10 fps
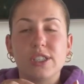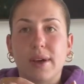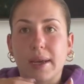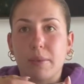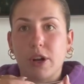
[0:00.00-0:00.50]
So I
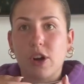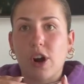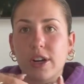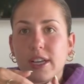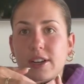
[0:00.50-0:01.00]
can put a
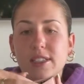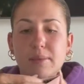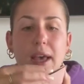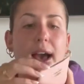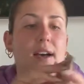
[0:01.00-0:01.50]
card here, some
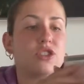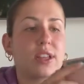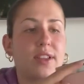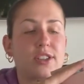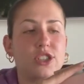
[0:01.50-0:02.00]
cash, and
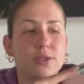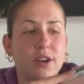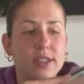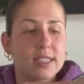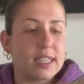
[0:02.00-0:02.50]
then 2
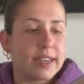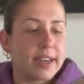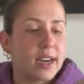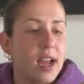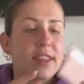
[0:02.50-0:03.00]
cards here.